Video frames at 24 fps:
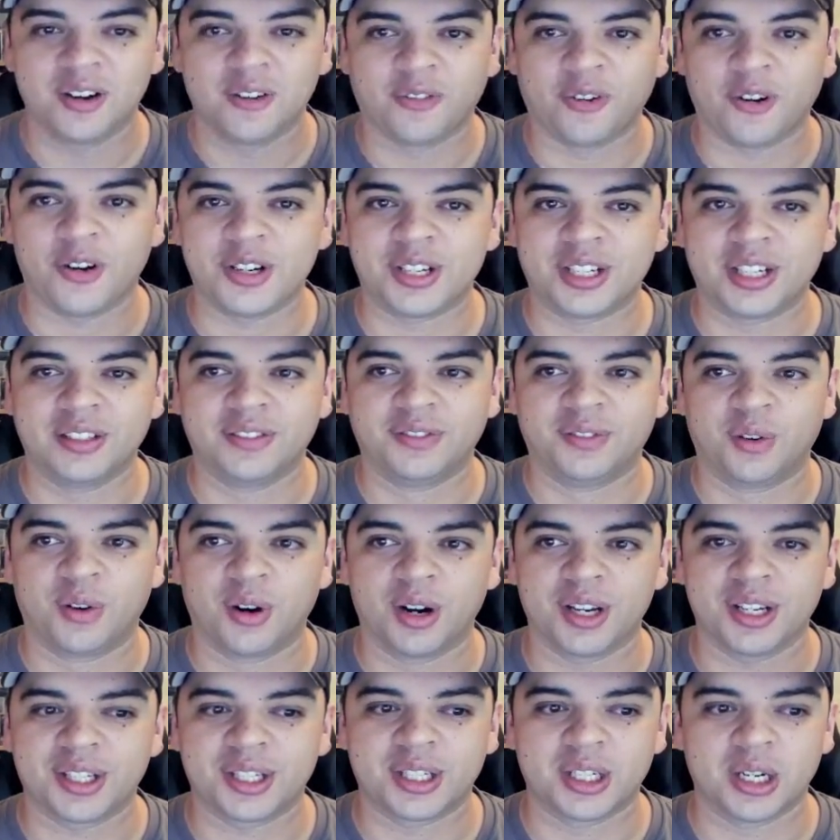for Into the
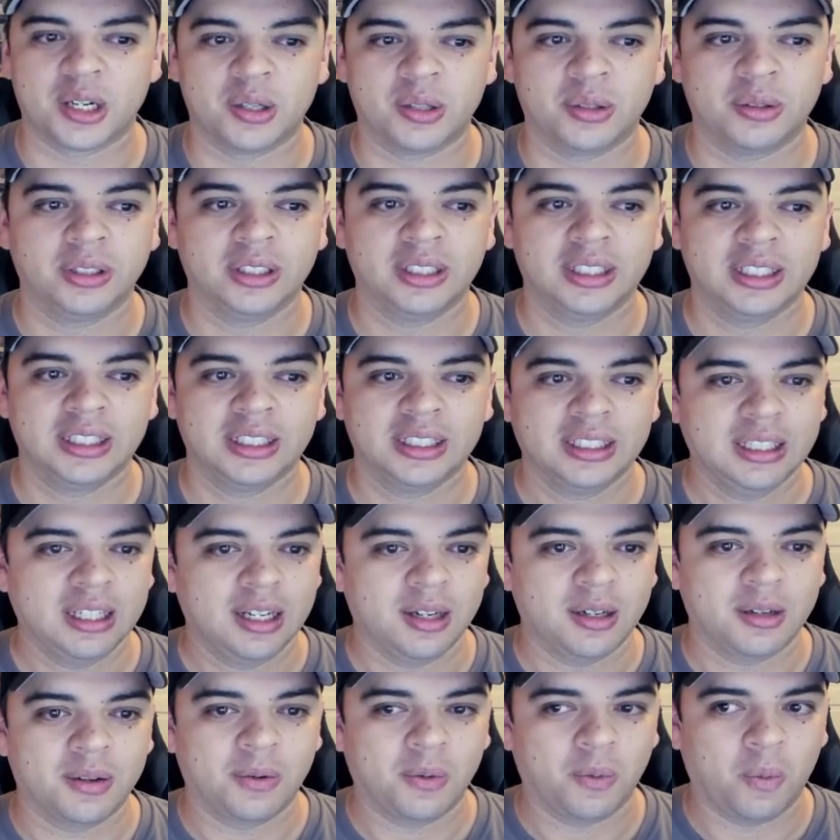Void. So,
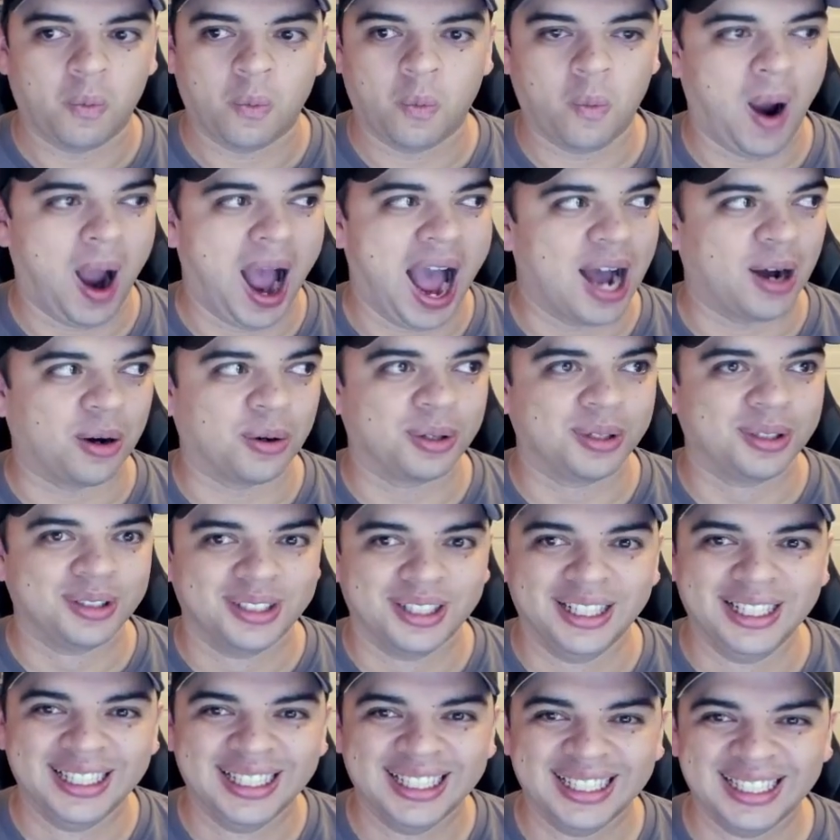wow.
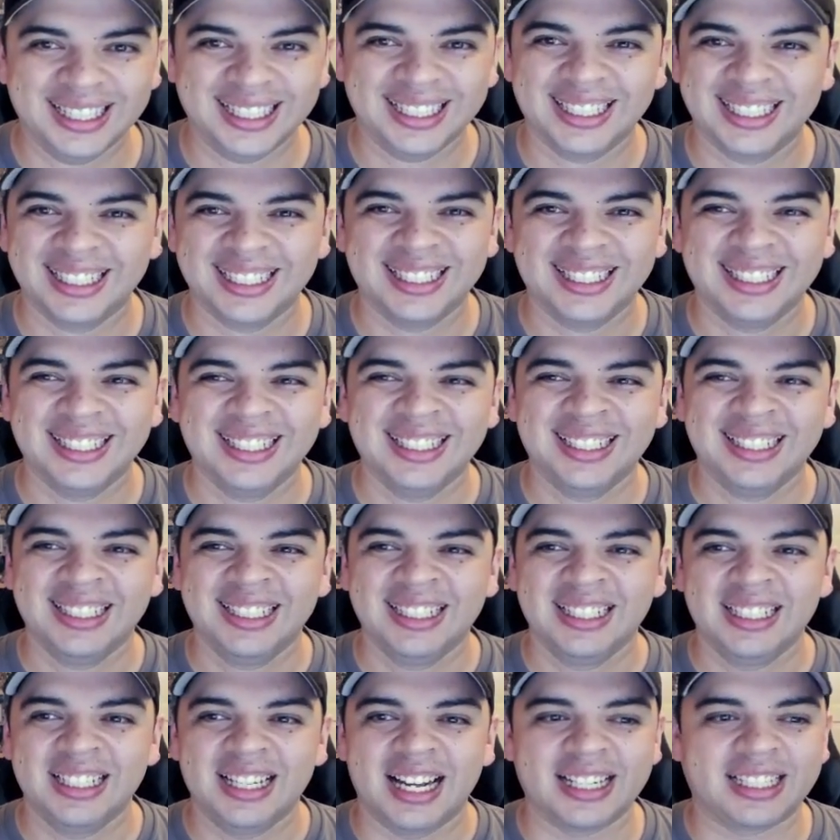
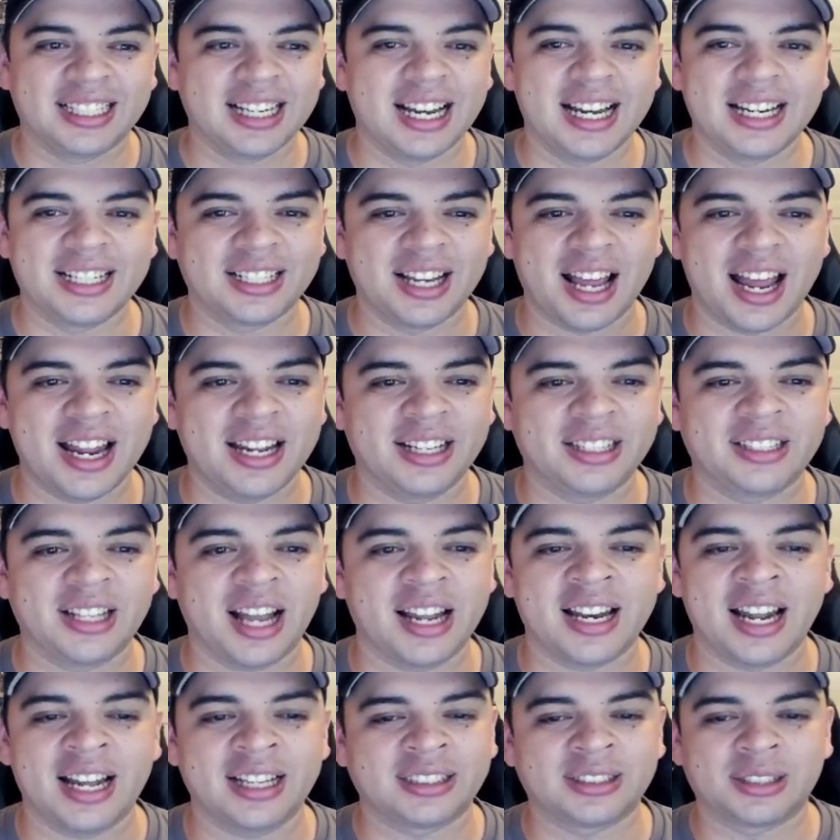
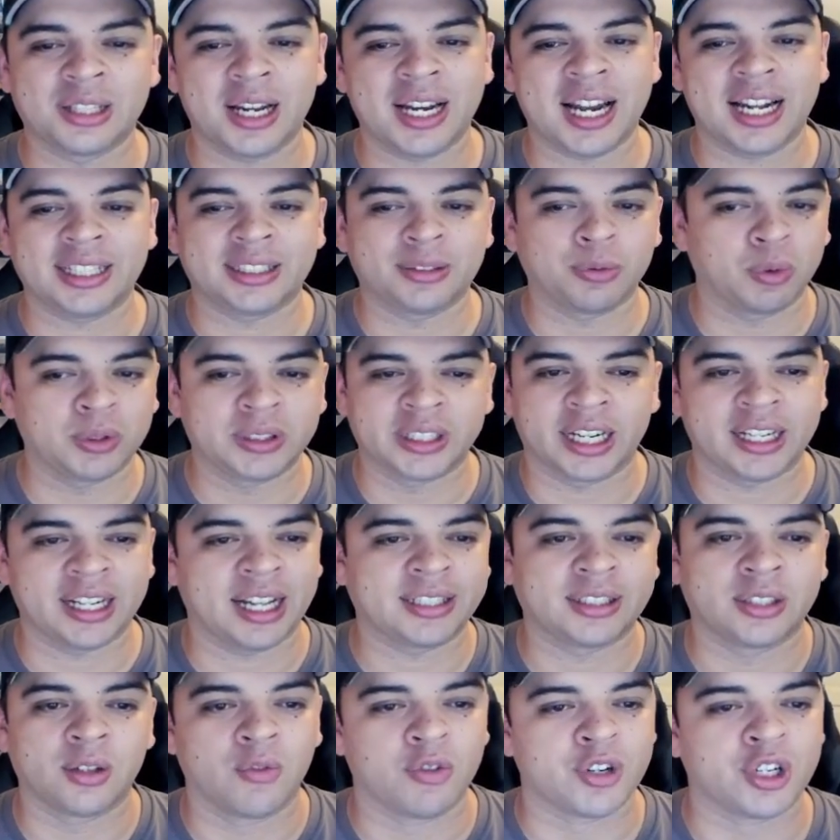And that's once again, that's
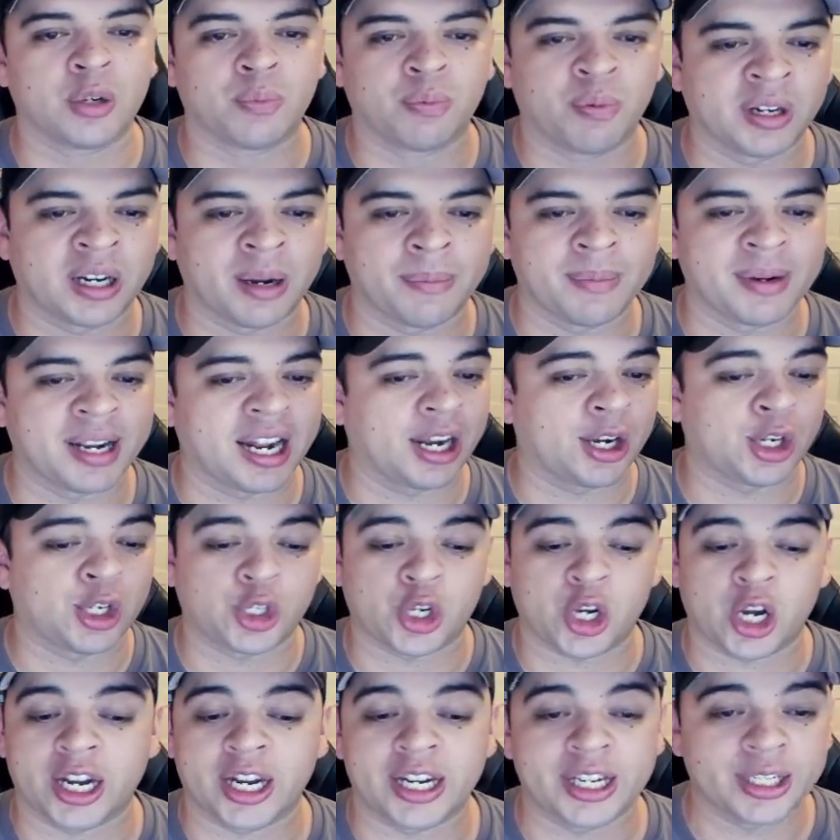the original print coming out of
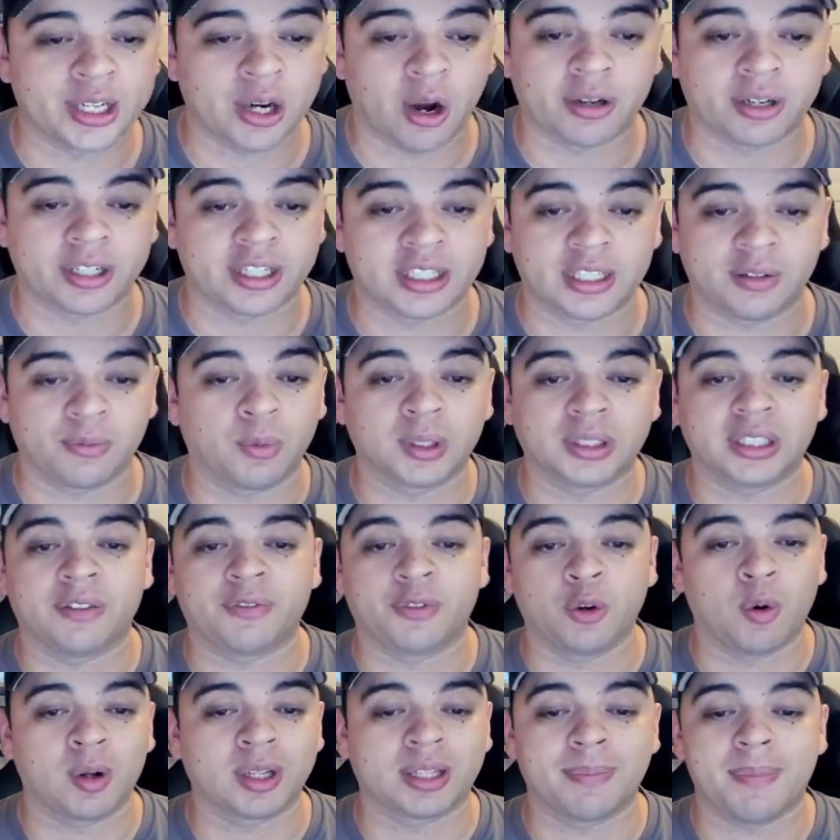Shining Darkness. If
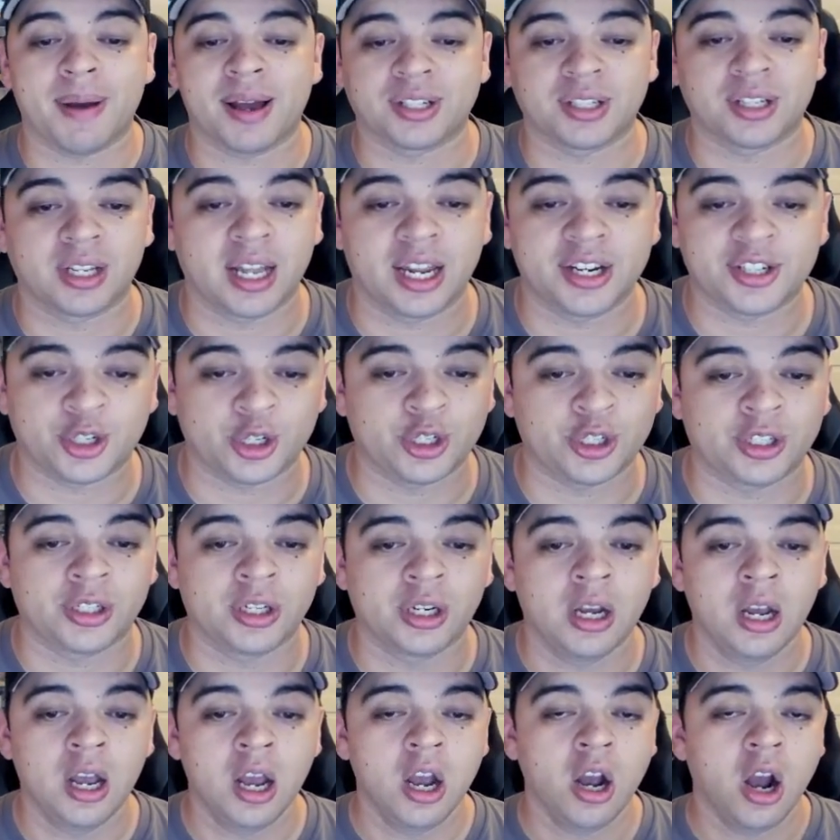you want the Battle of Legends
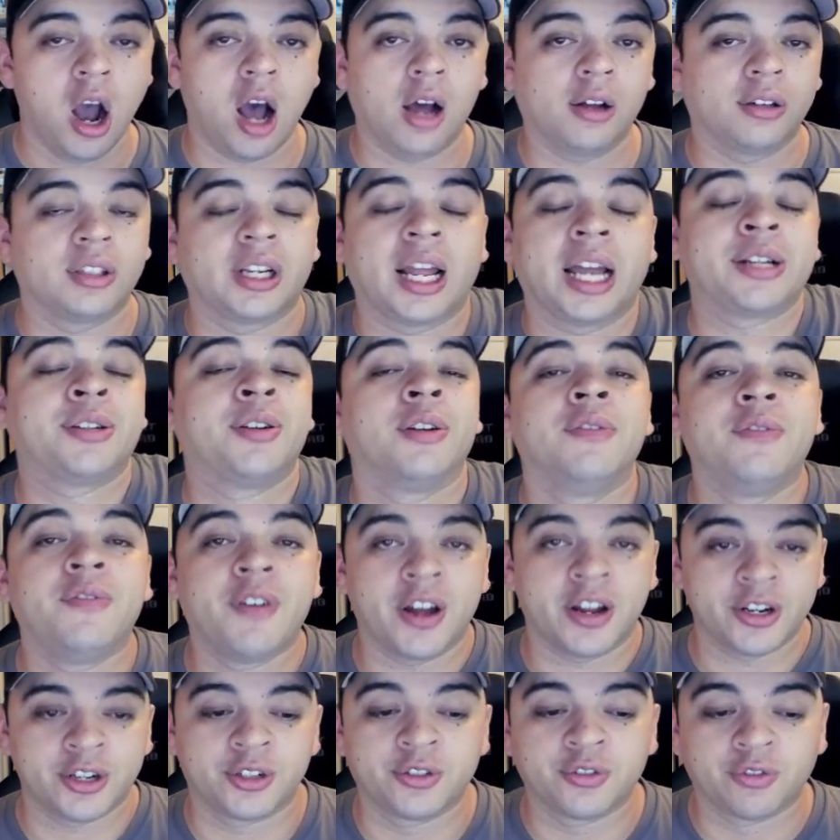Light
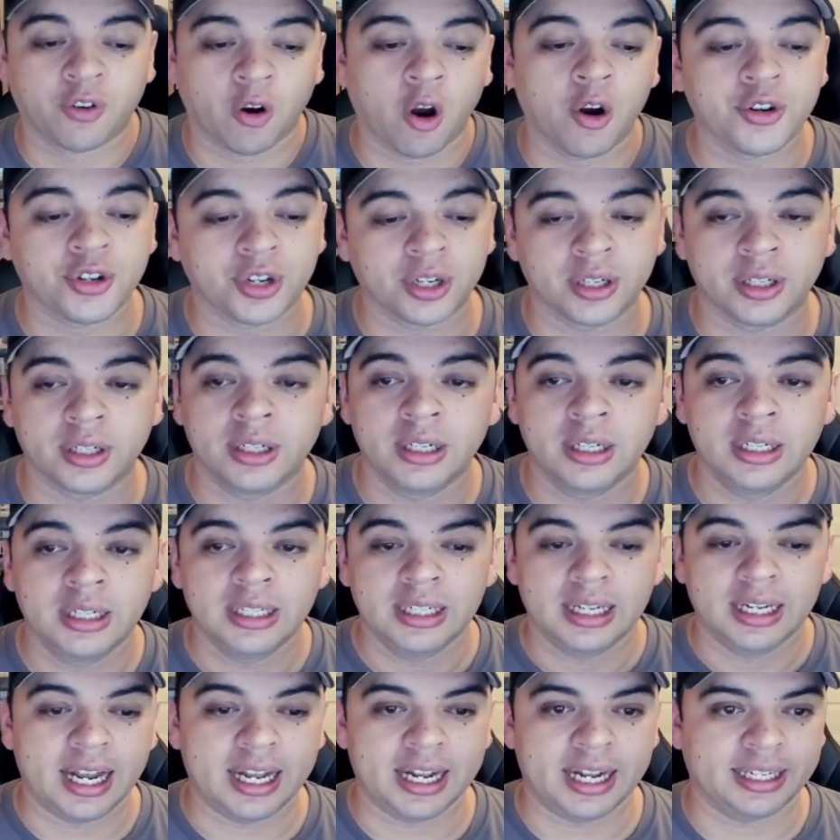Revenge version,
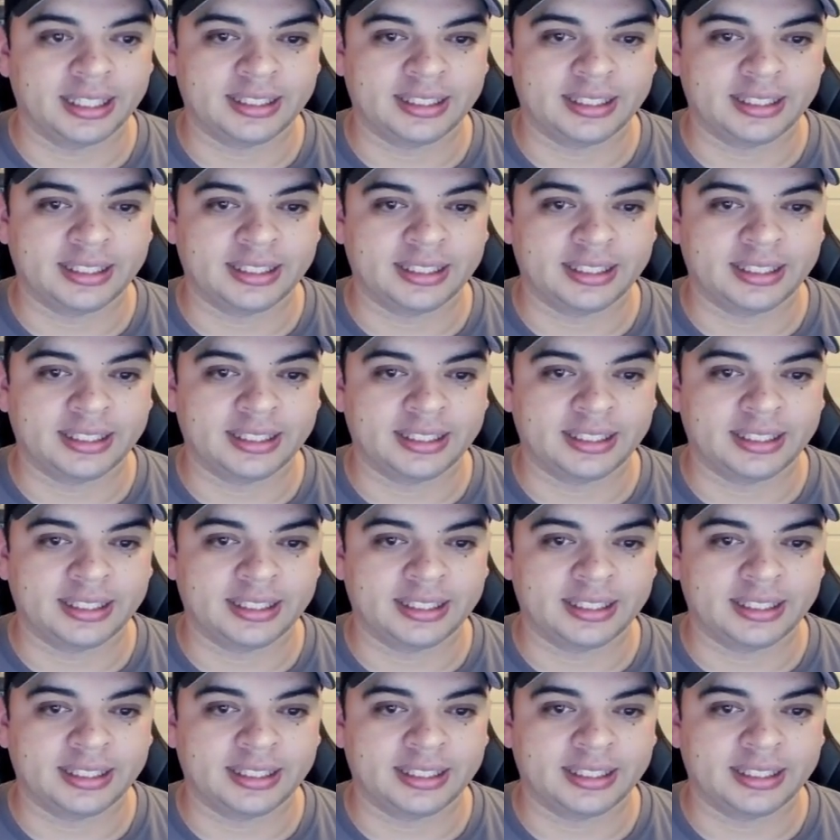it's